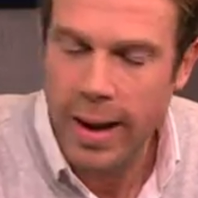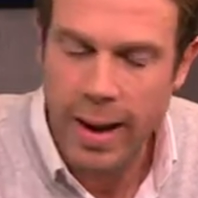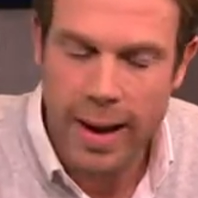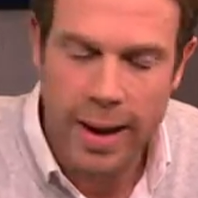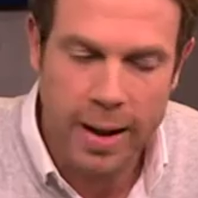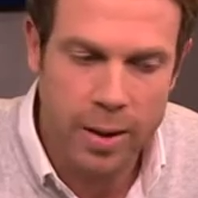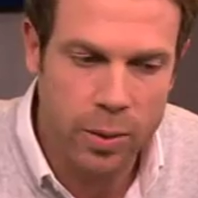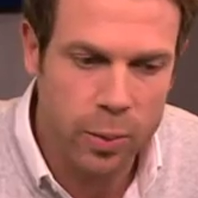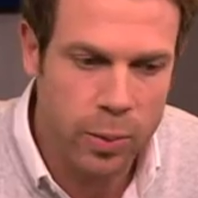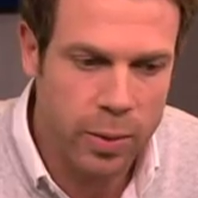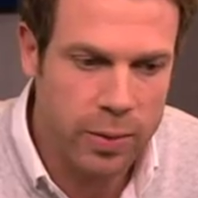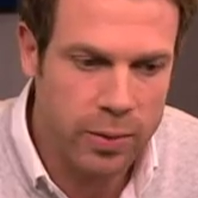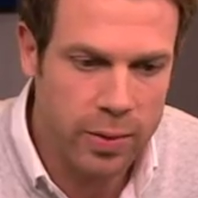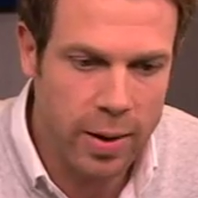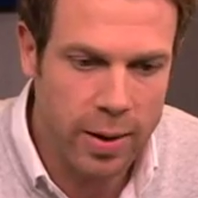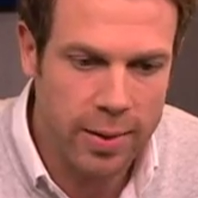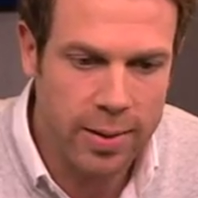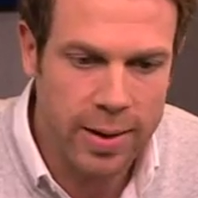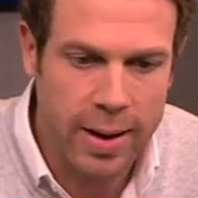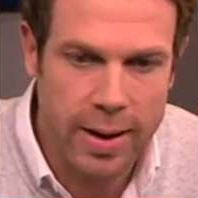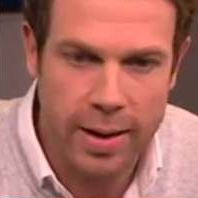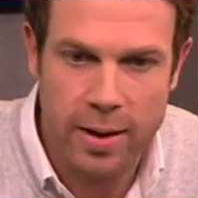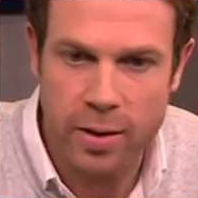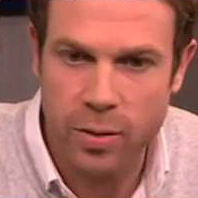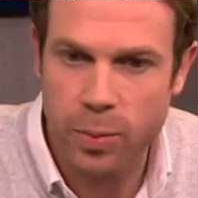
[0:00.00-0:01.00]
Yeah. And we've done
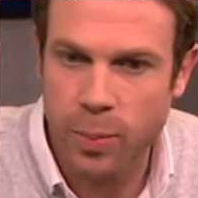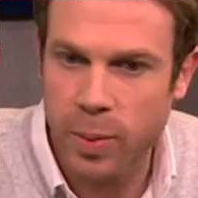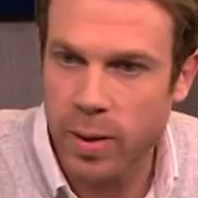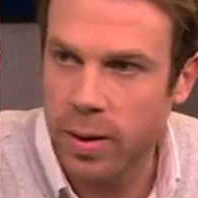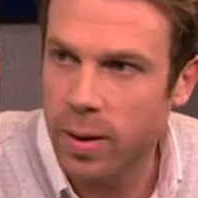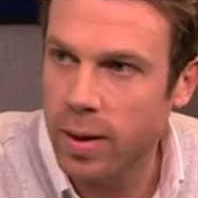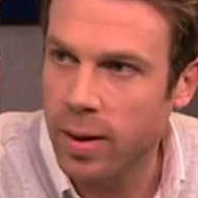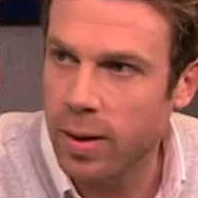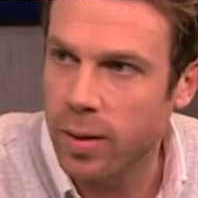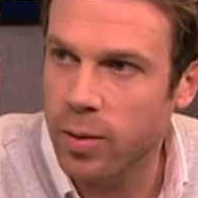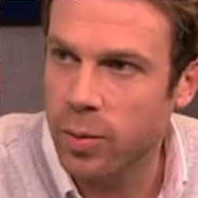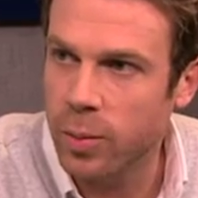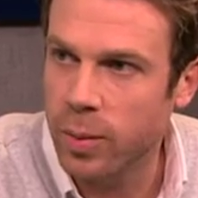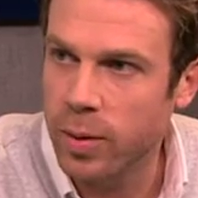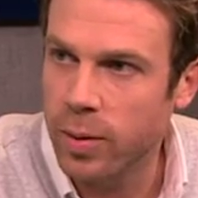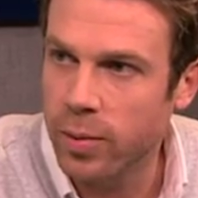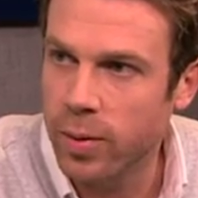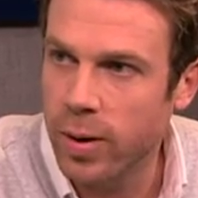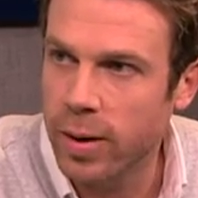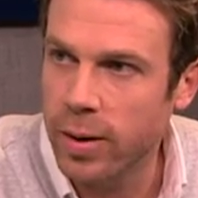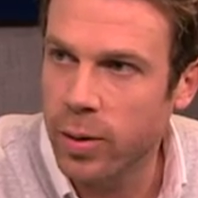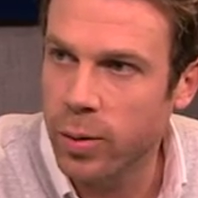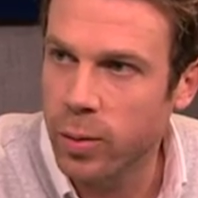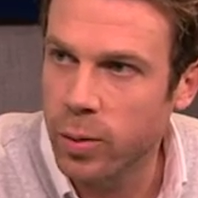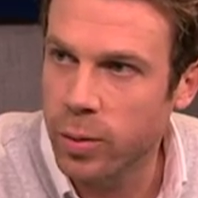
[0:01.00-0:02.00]
that, and it's been a
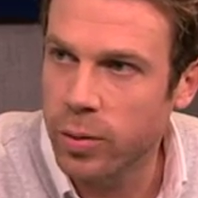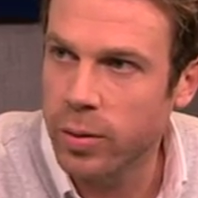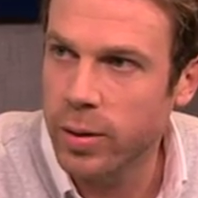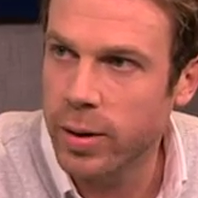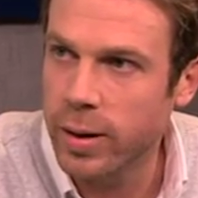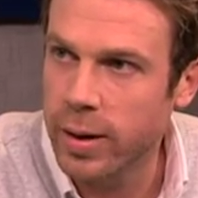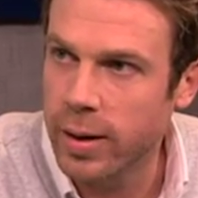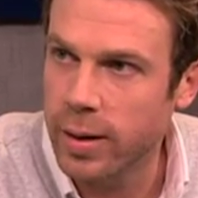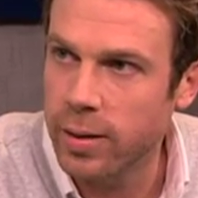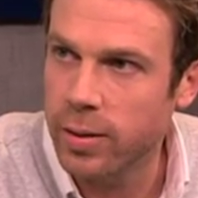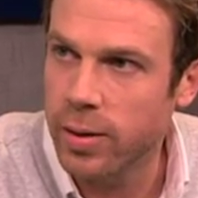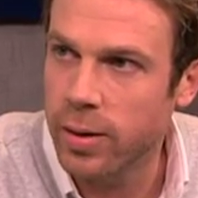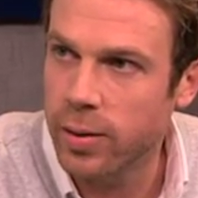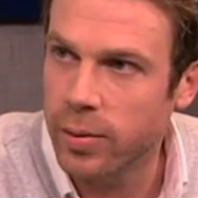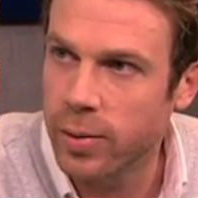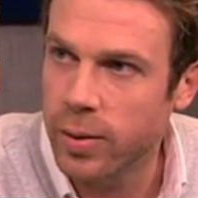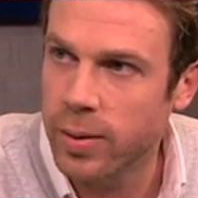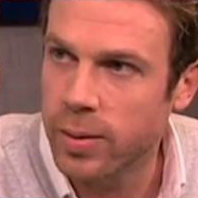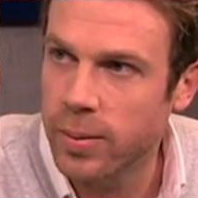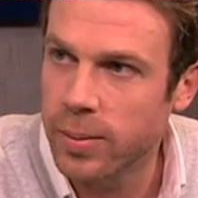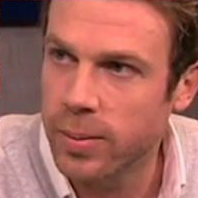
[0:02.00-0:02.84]
very cool journey so far.